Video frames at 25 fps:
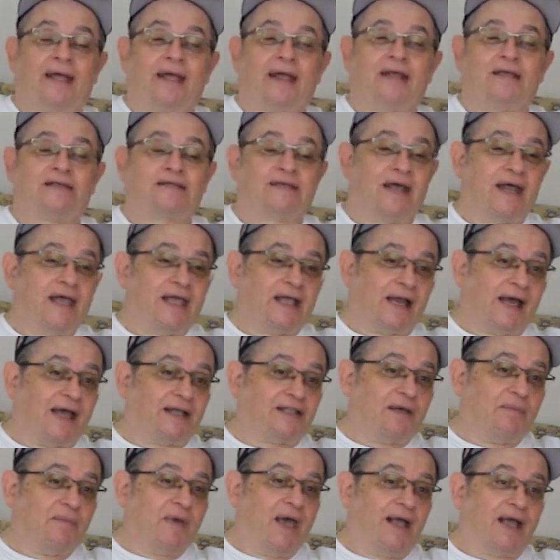And he said, hey, you
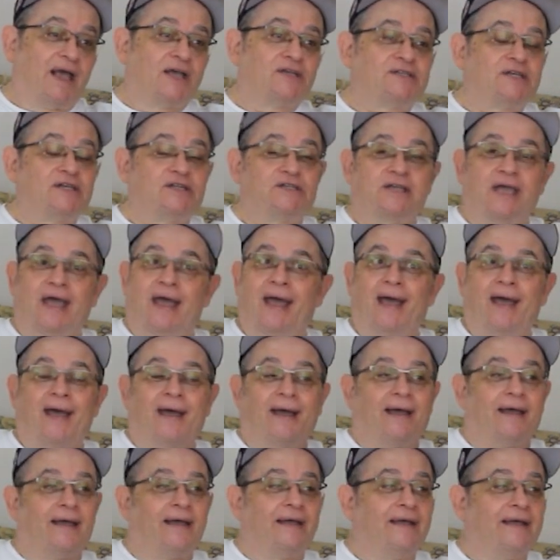like the Mick? I says,
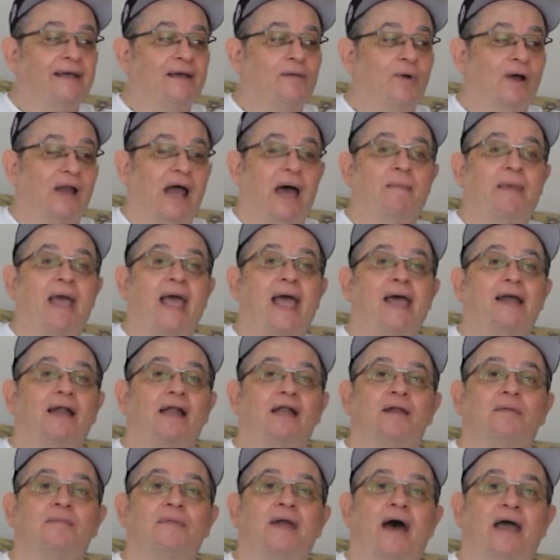yeah. Well, I'm
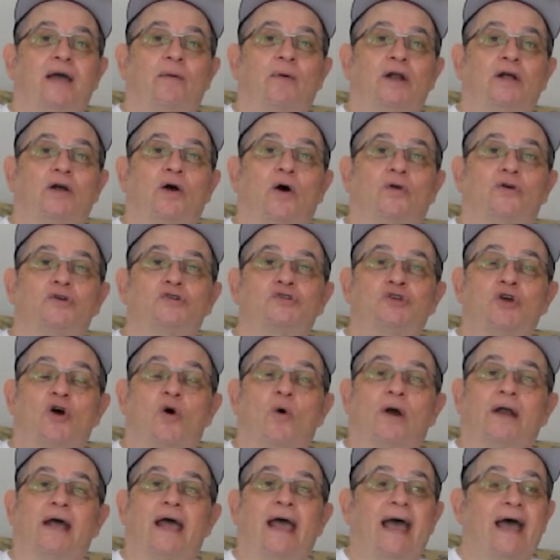handling him now. You want to go to a
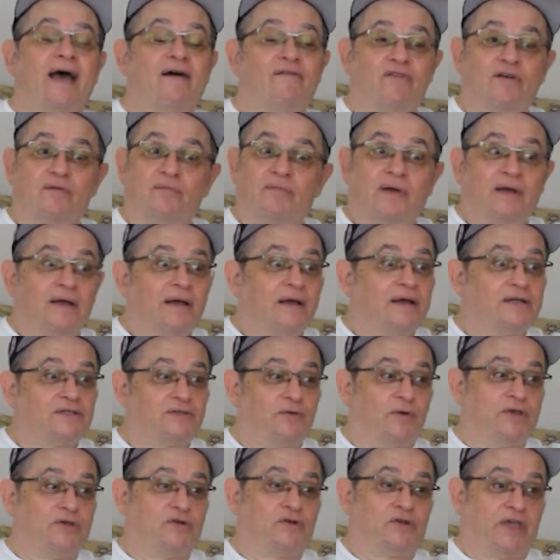show when I have him?
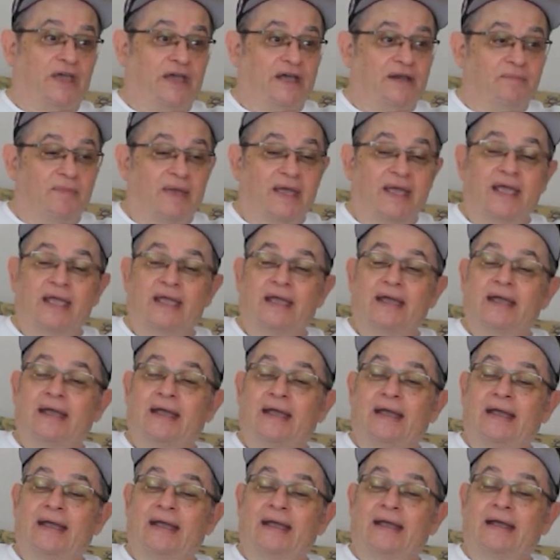So, are you kidding me?
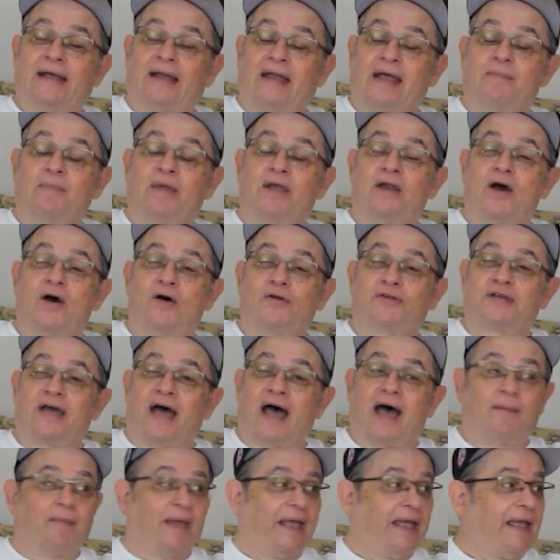Let me know,
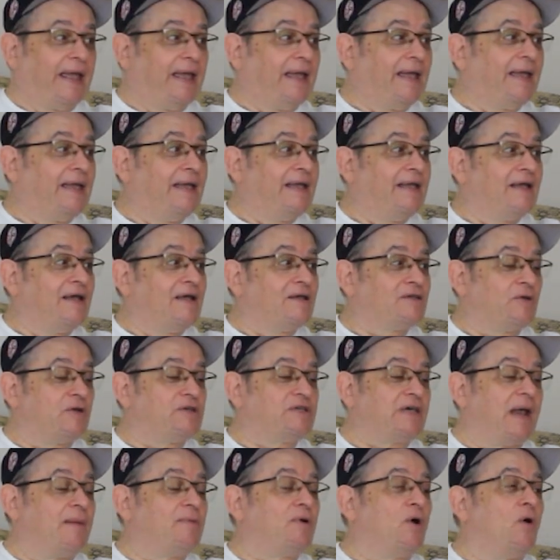Tommy. So
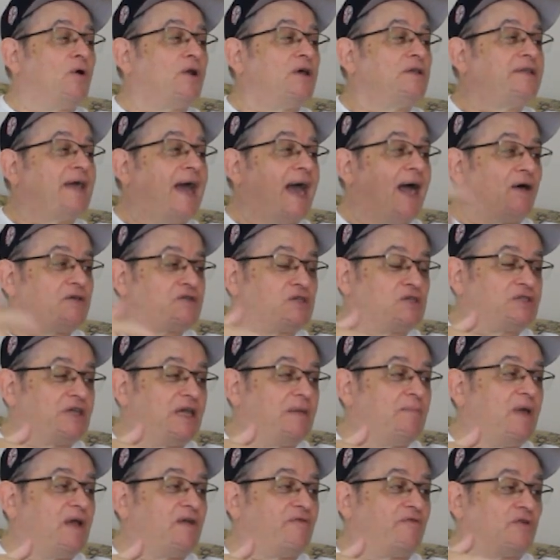he said, I'm going to Dallas to
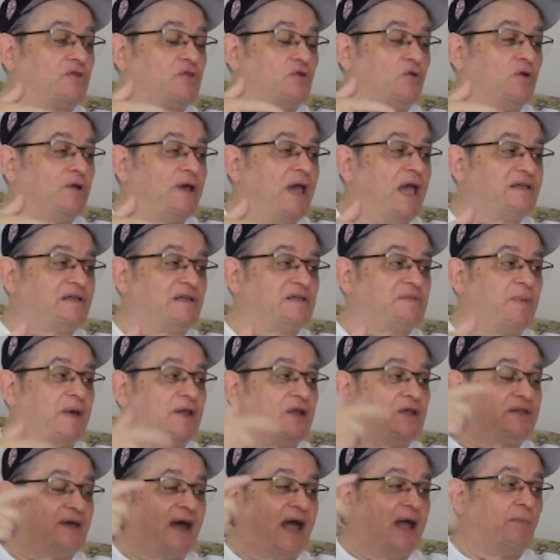see Mick for 2 days and
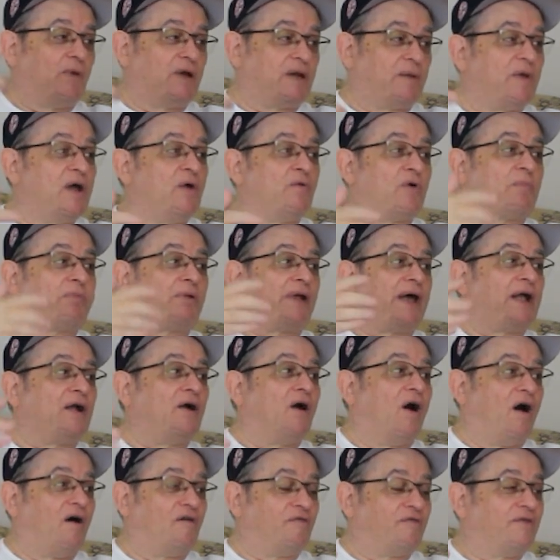spending time with him. We're playing
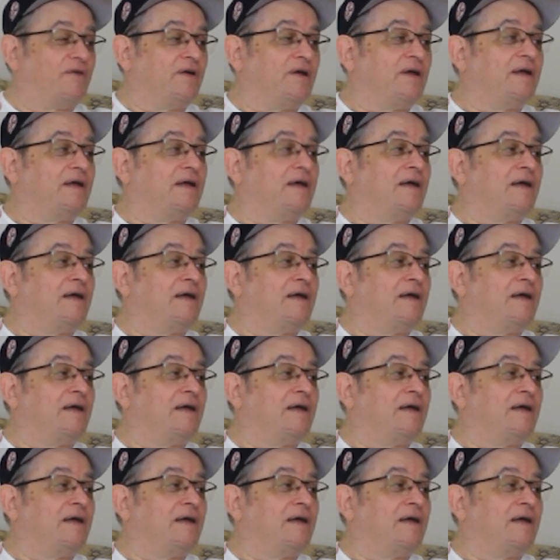golf.